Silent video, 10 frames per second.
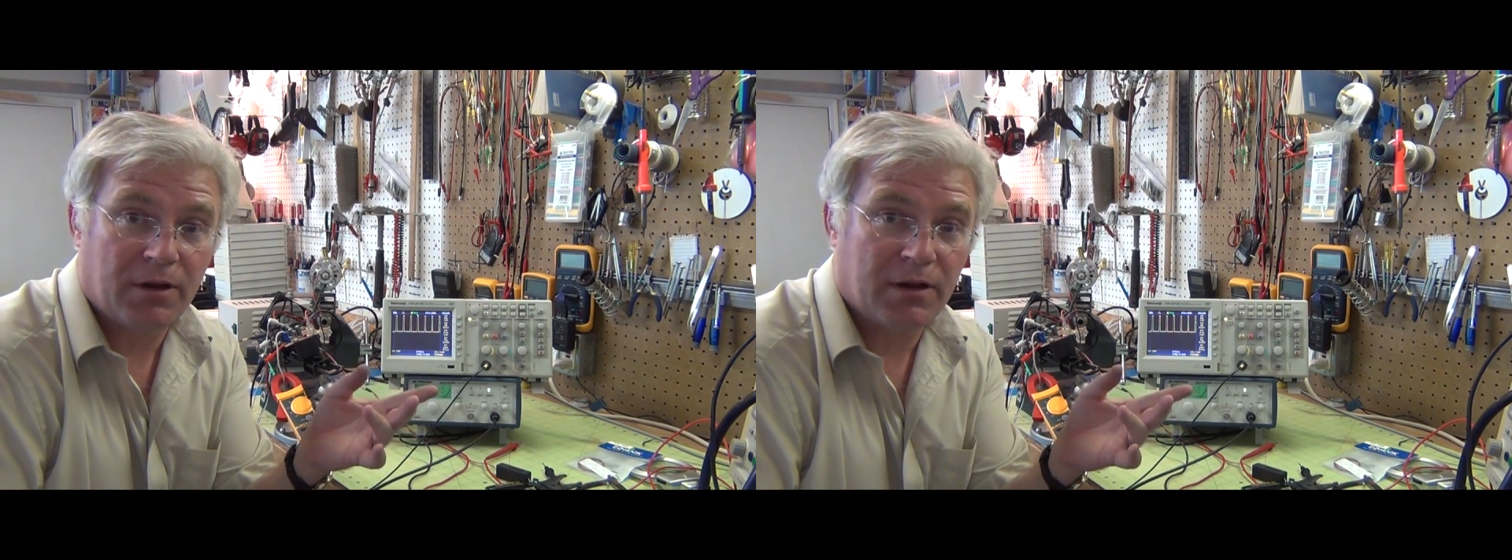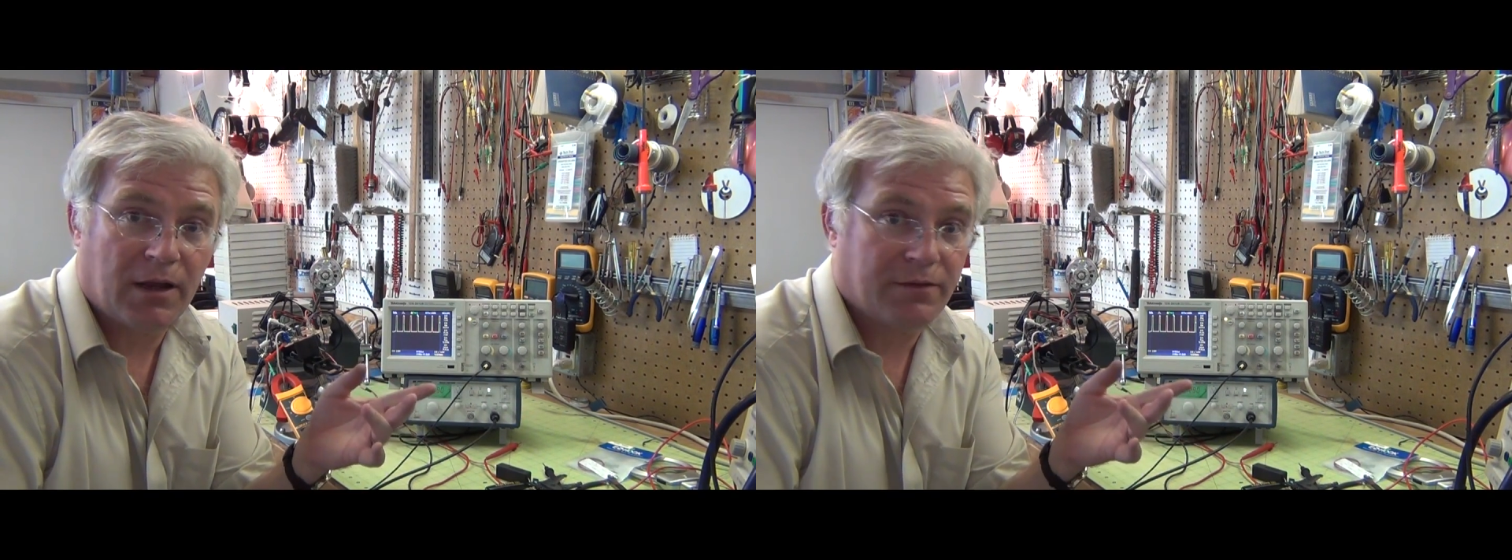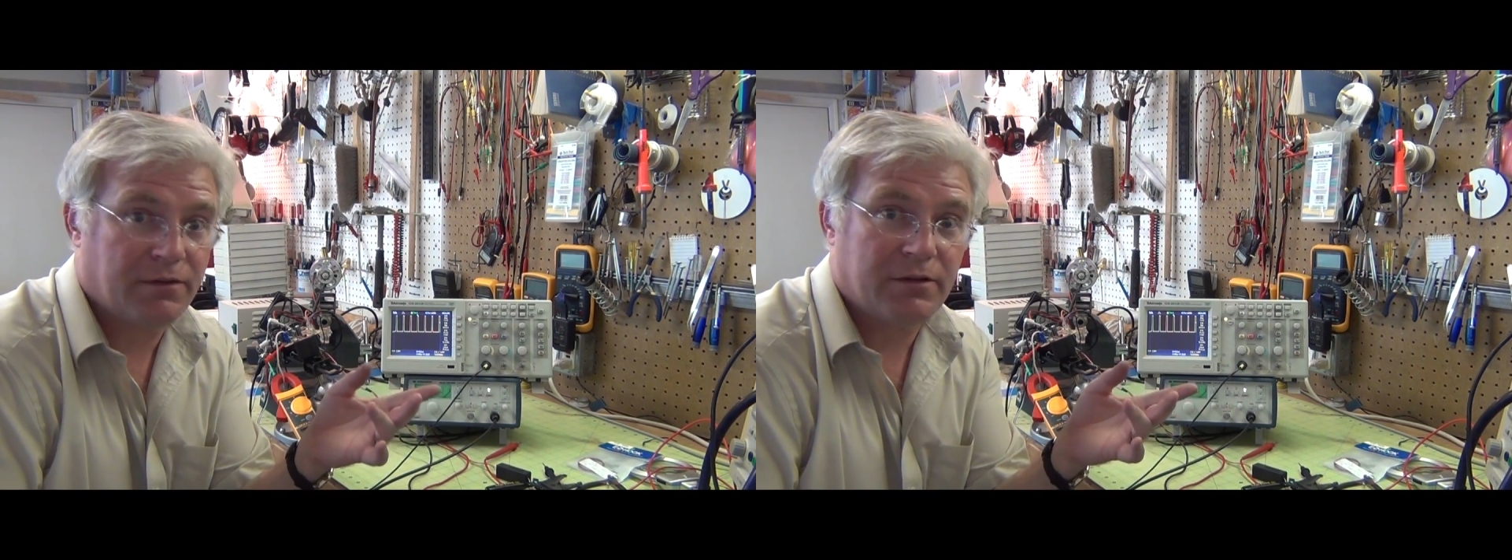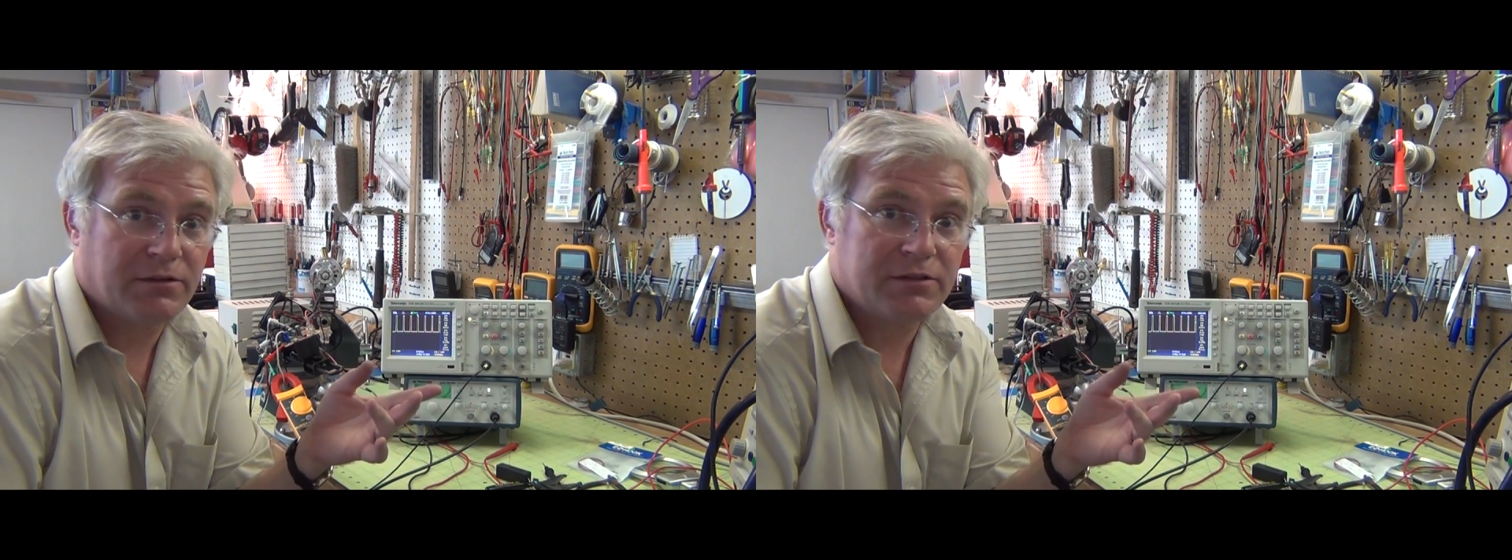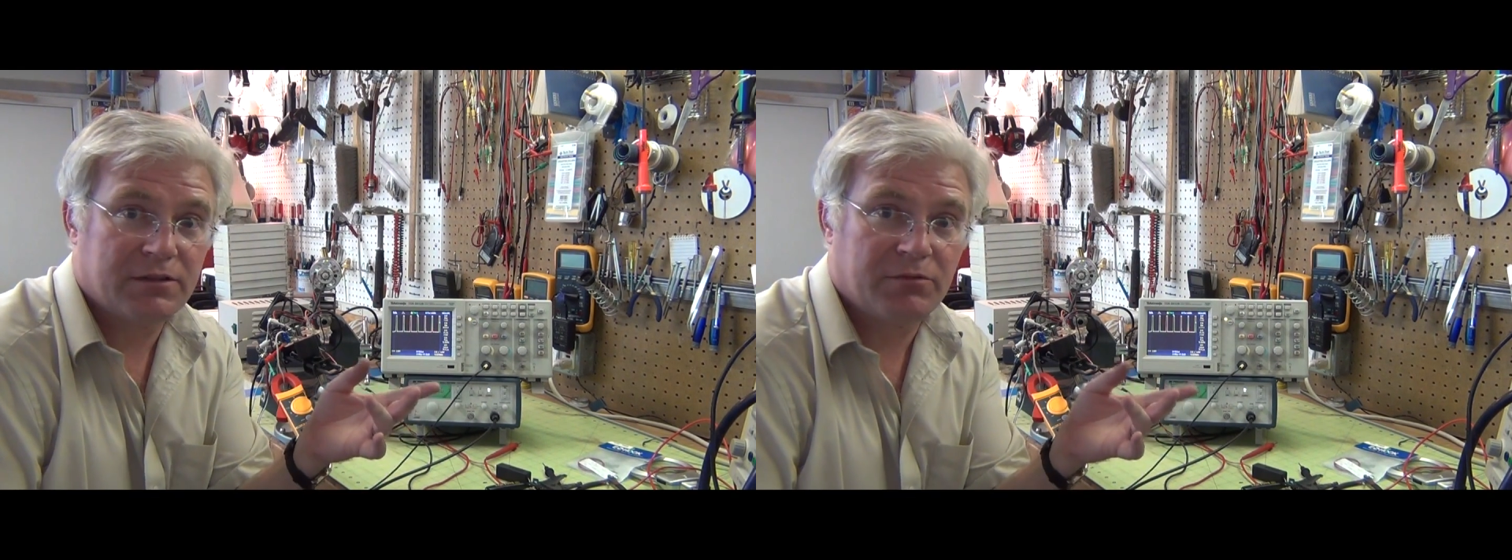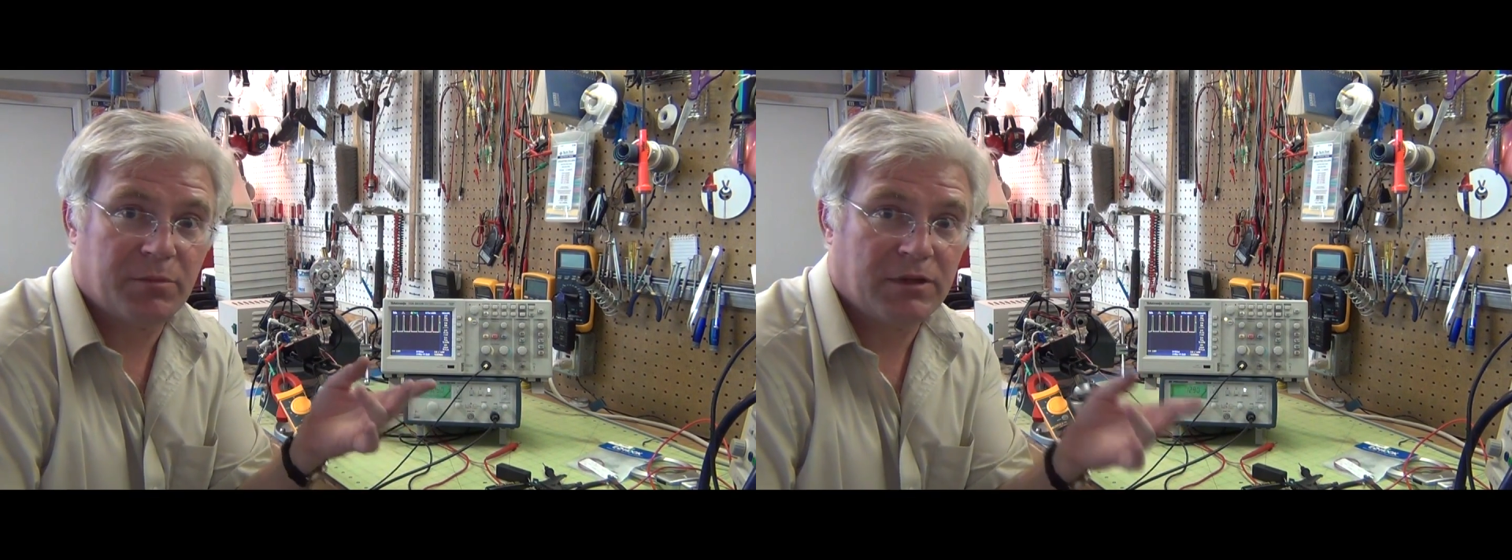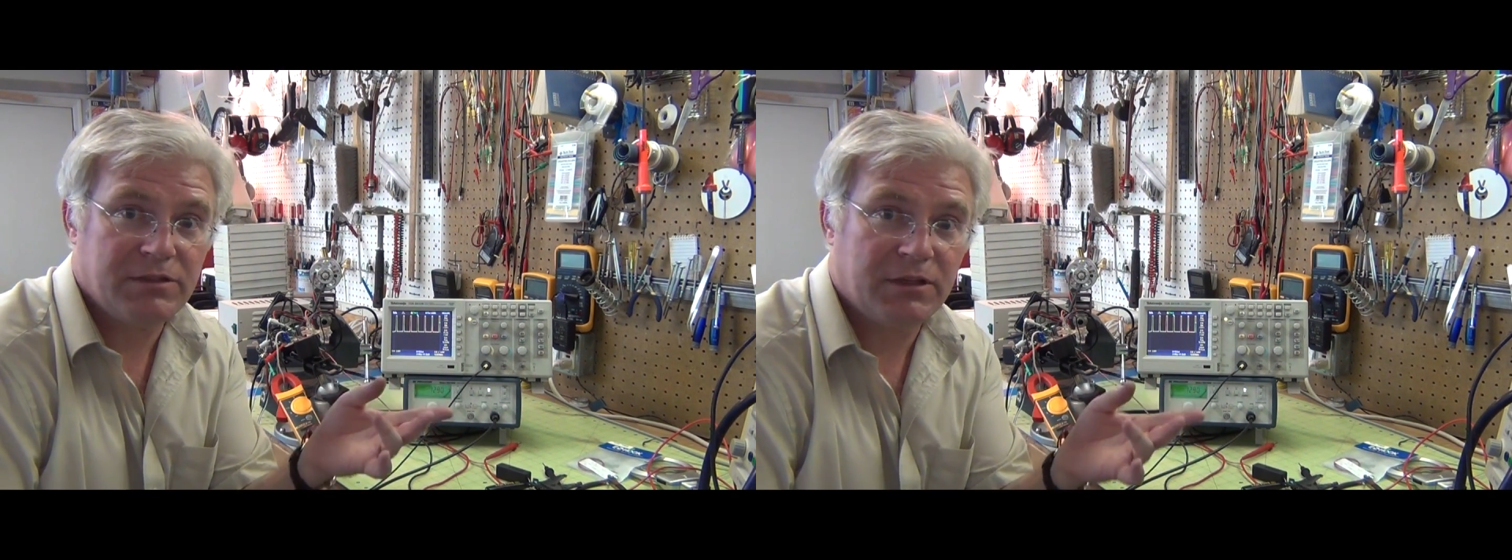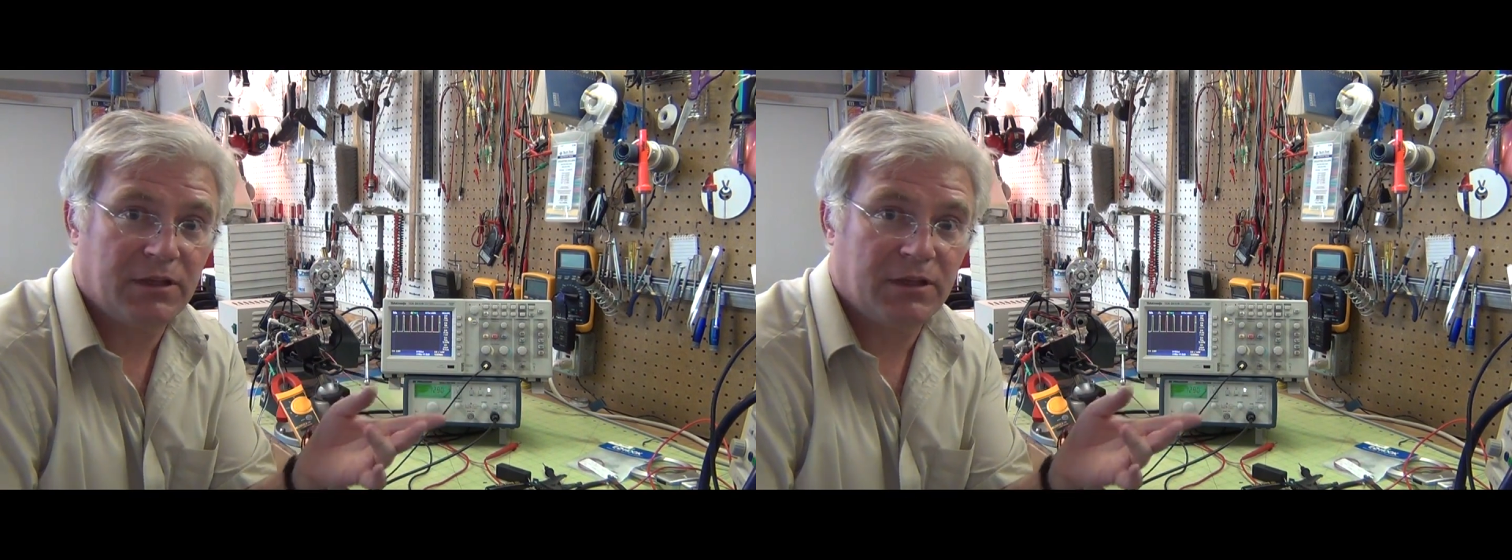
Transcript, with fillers: And I think I just have to replace it